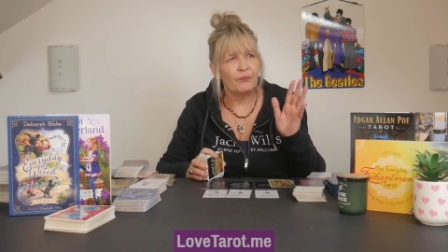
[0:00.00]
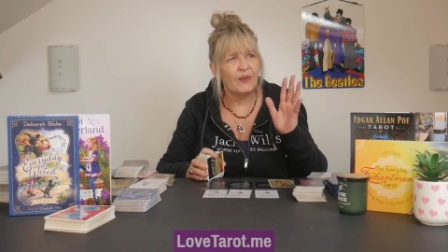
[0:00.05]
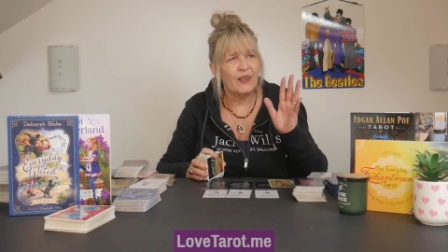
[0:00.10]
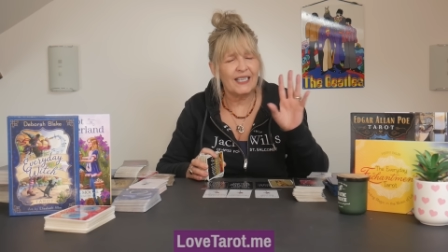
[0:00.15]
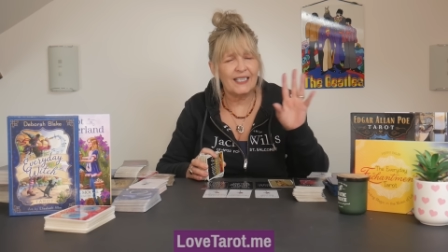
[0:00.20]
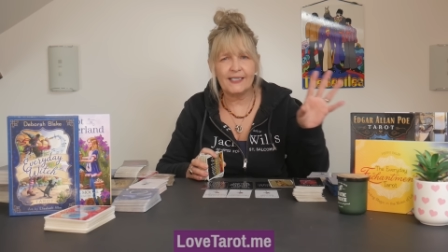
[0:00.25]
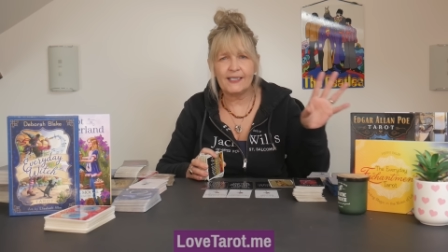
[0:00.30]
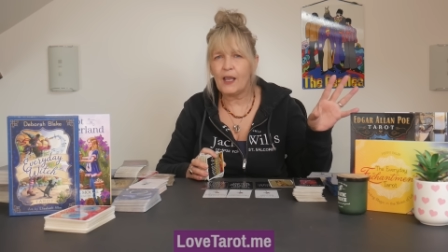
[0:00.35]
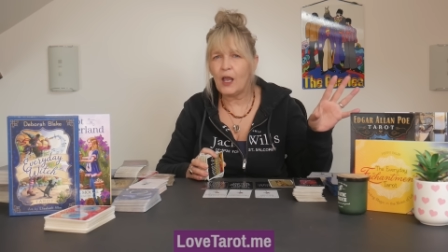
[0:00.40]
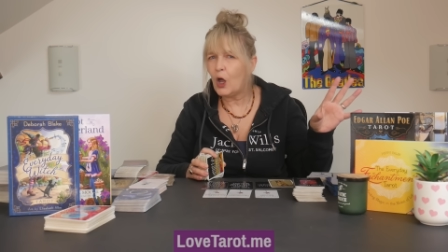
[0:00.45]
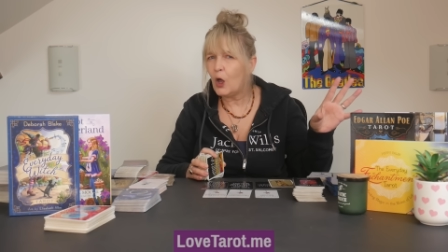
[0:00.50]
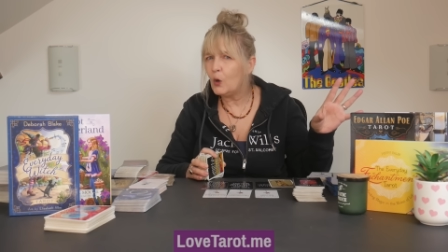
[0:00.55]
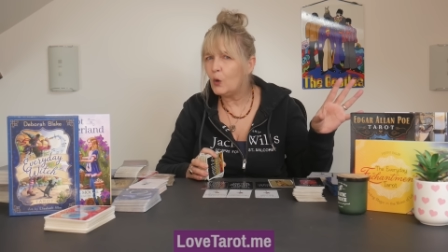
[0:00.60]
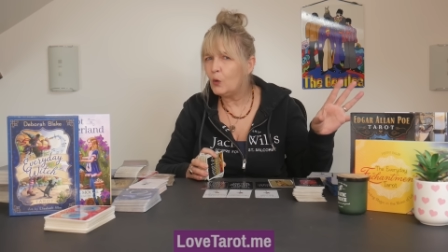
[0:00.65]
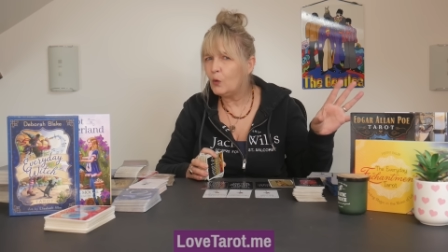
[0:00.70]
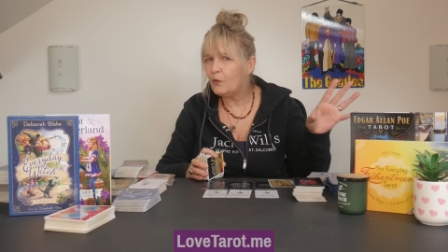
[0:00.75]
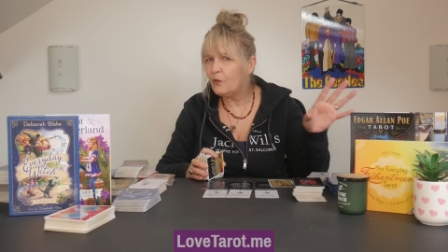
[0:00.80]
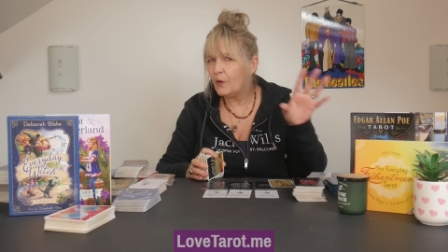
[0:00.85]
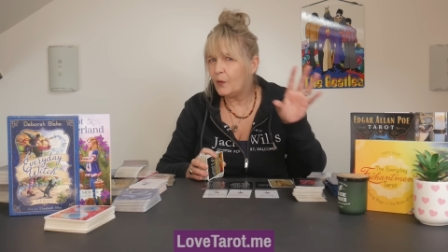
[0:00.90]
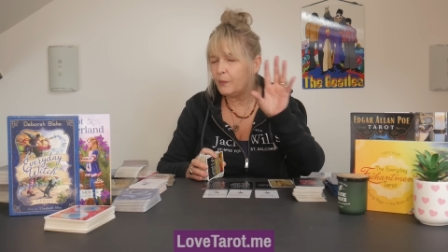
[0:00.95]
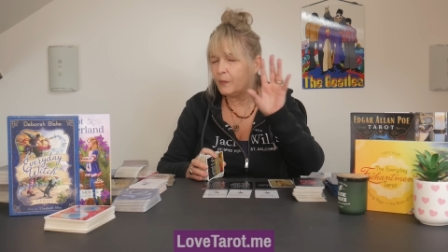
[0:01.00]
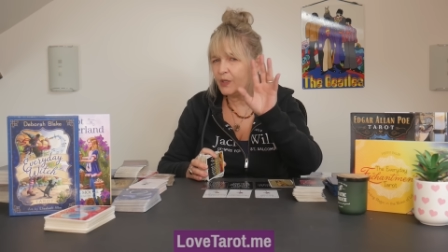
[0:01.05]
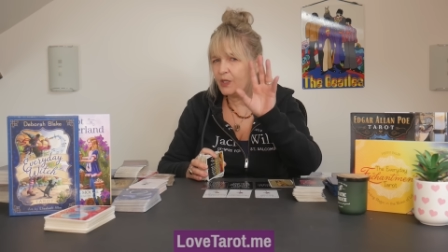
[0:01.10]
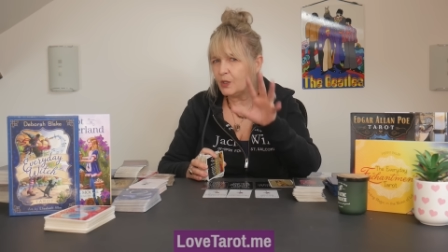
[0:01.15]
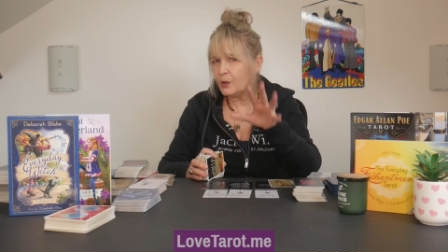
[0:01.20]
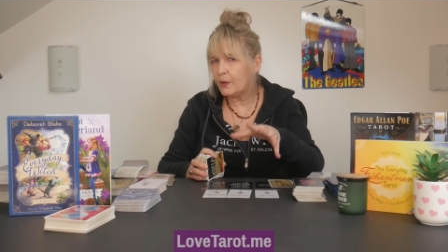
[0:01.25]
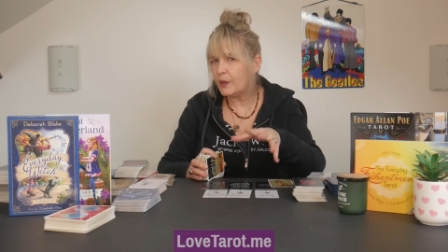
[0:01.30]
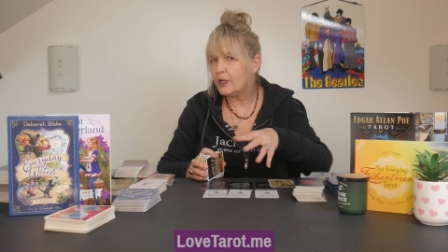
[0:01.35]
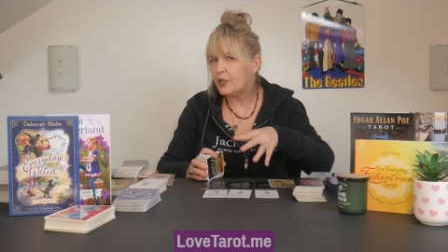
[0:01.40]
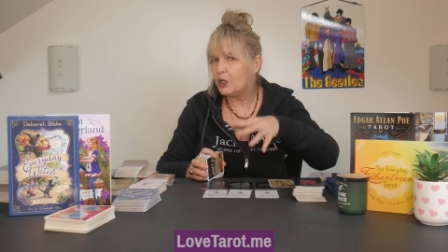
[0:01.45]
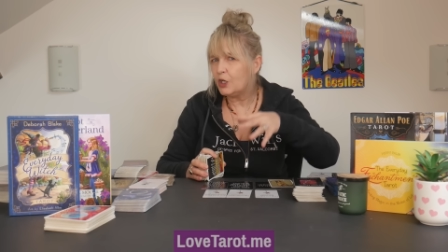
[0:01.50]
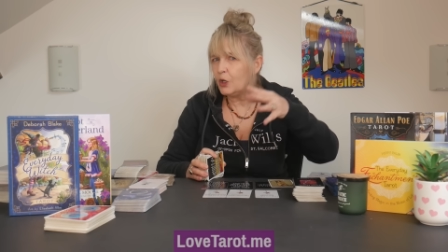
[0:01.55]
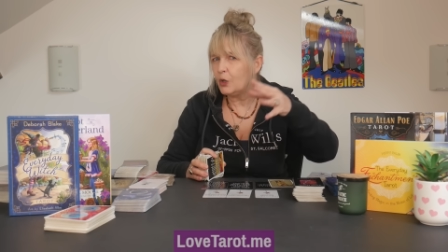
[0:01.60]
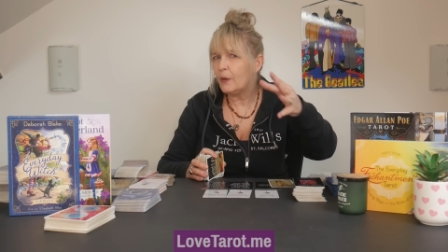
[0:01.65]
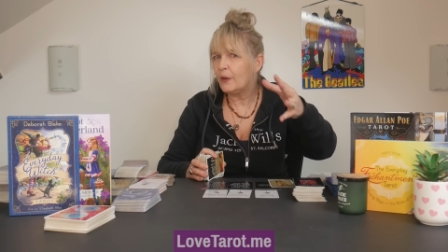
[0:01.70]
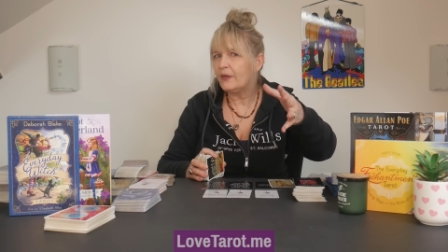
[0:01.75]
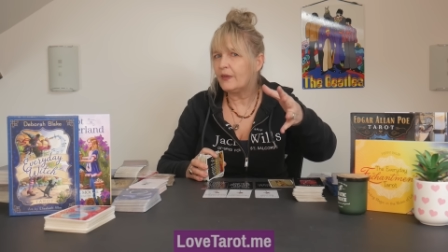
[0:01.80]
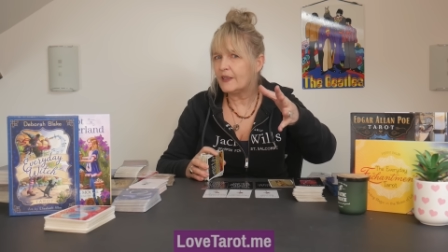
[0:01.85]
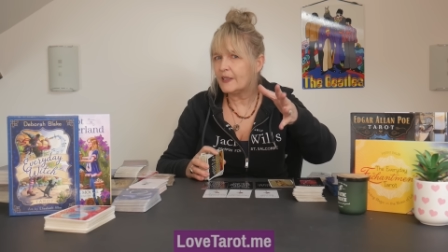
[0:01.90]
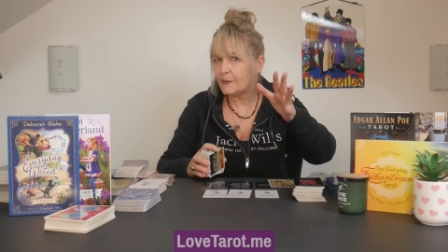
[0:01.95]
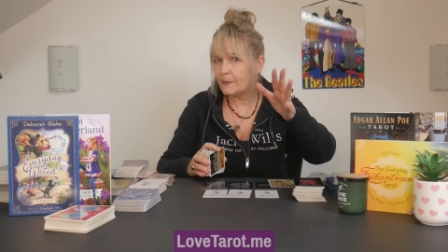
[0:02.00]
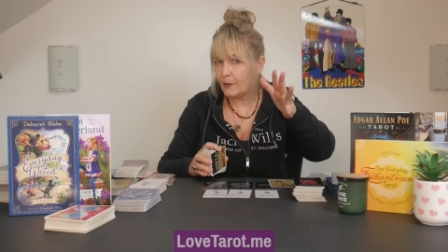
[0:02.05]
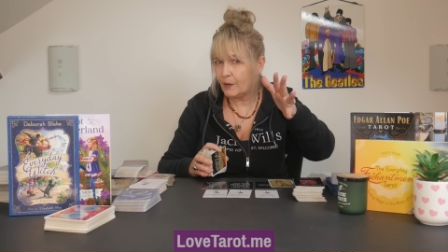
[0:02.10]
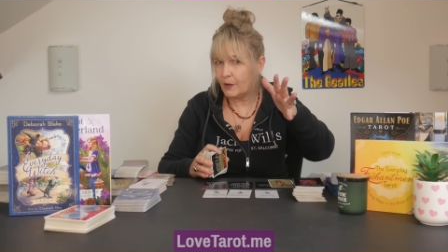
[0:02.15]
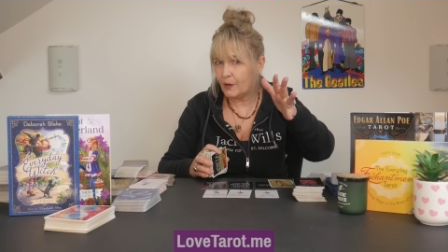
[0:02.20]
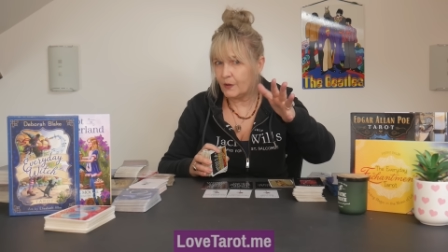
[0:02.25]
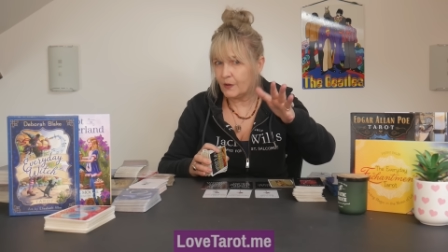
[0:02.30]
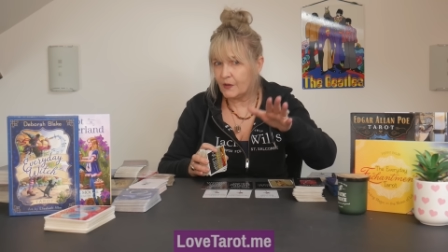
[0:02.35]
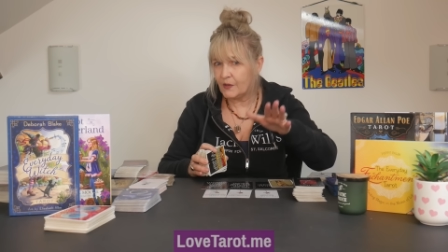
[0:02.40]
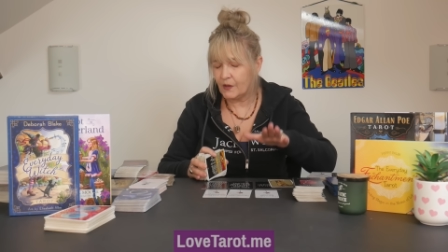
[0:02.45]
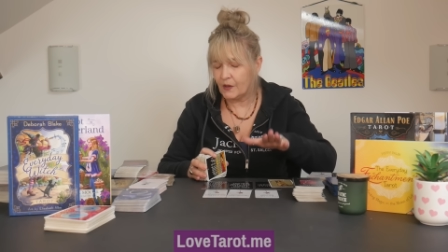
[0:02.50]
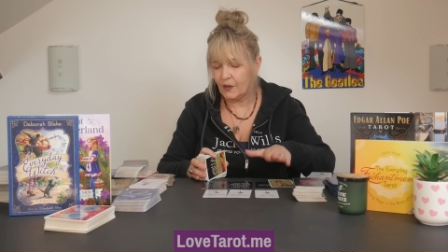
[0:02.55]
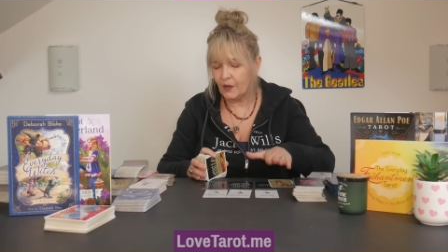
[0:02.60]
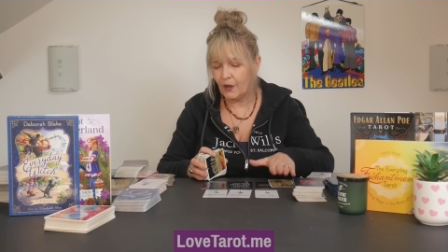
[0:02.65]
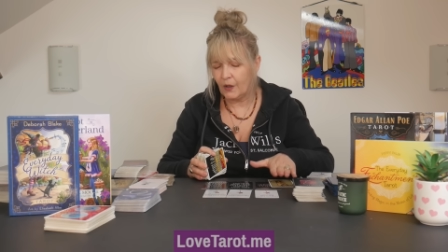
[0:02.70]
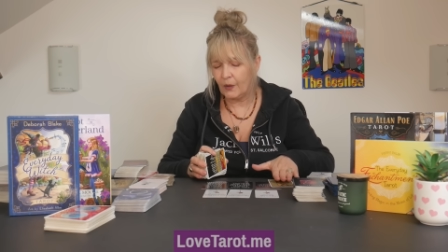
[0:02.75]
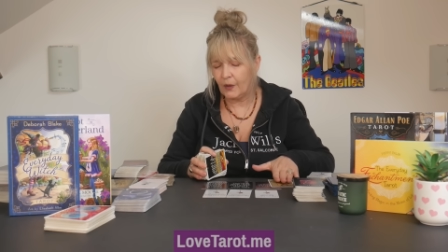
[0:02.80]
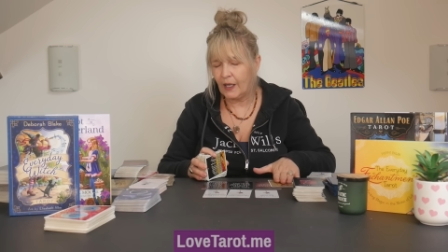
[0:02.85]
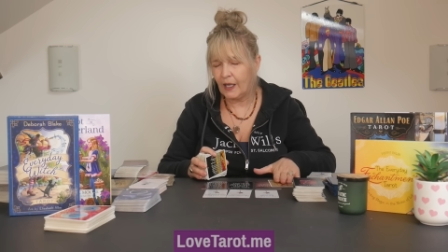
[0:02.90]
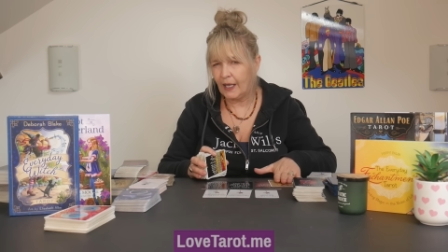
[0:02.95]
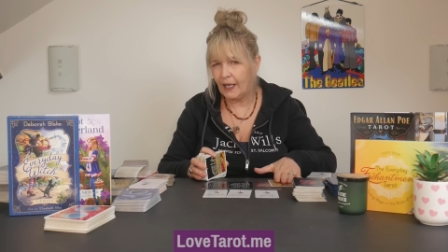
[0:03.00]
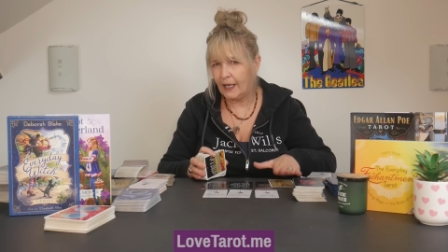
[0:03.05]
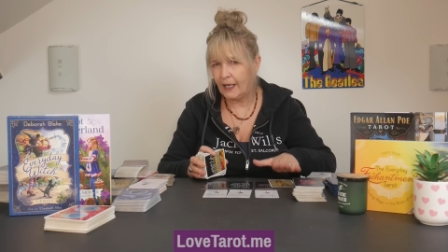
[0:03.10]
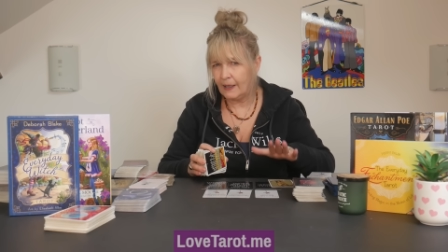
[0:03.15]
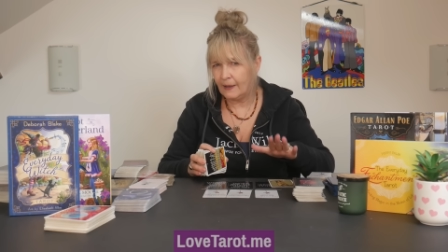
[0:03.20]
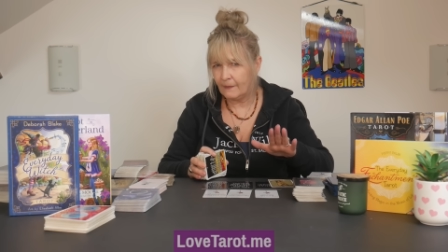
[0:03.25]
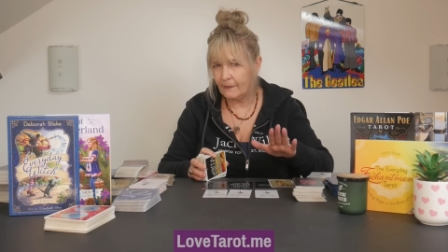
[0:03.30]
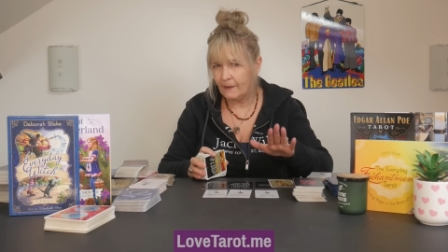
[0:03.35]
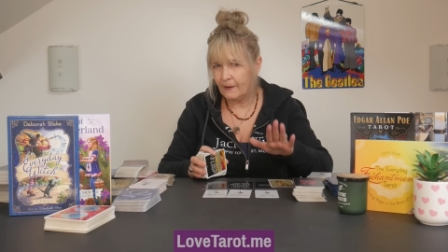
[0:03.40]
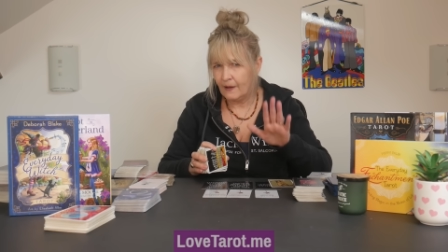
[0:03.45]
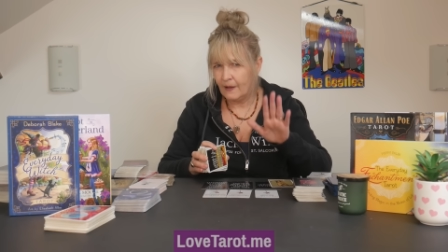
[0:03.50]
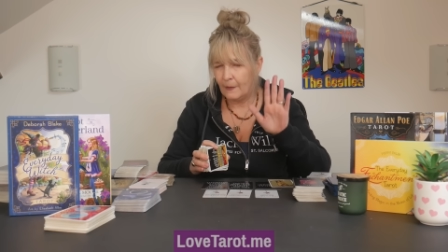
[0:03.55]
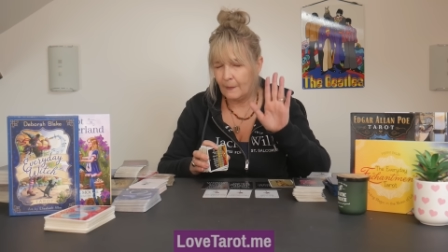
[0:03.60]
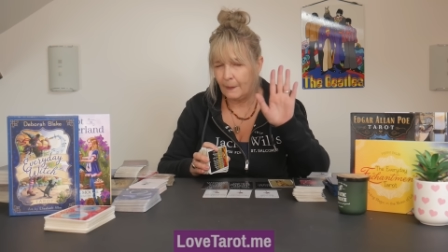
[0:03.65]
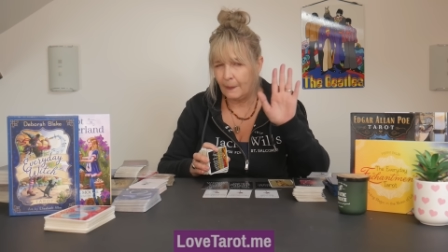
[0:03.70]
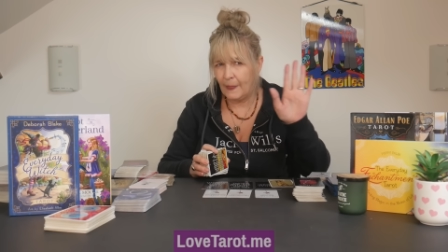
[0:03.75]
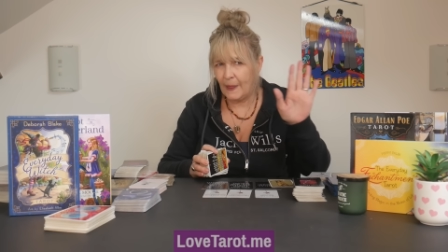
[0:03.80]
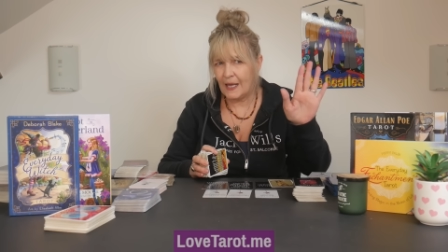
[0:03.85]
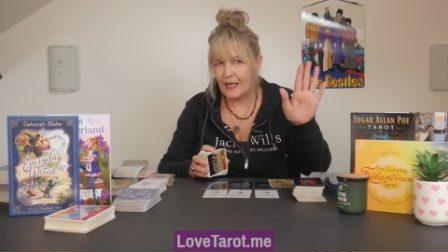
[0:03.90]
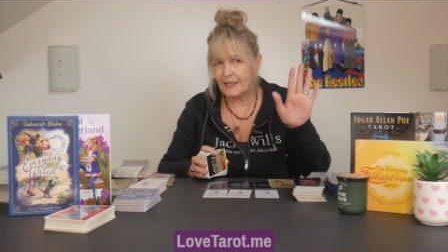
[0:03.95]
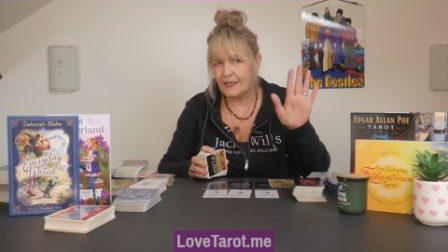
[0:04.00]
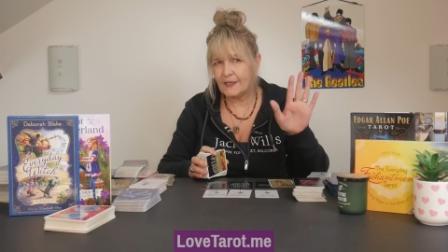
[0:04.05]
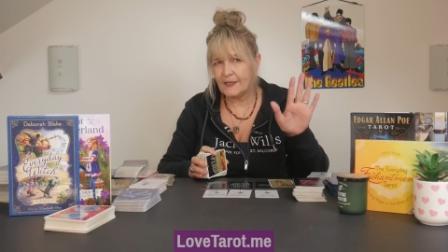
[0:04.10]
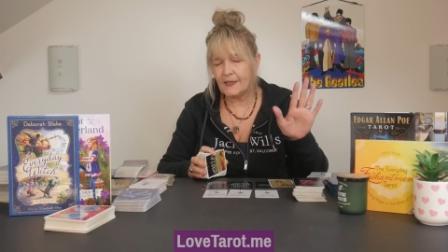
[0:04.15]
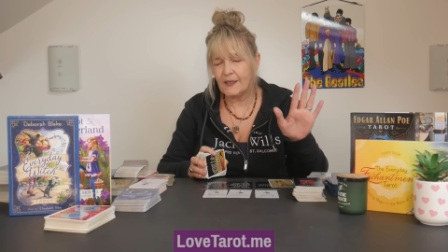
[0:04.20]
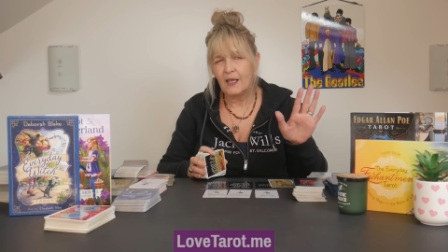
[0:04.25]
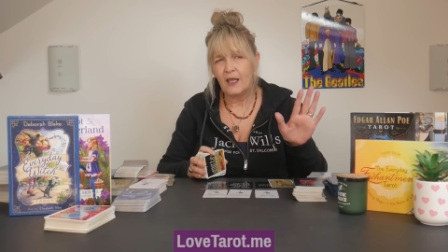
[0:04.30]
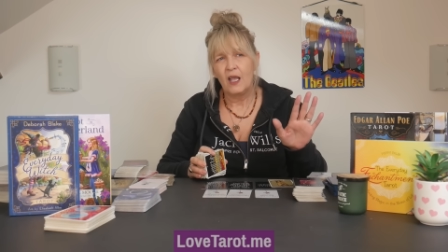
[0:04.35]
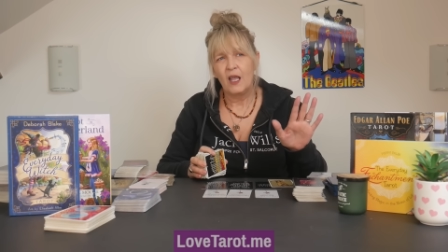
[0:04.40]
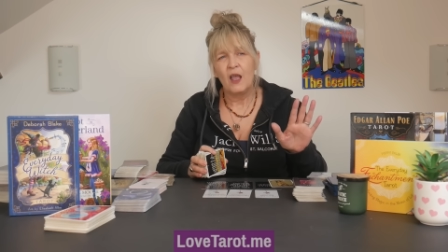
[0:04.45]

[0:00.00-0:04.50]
it's over between you and this person, okay? That's,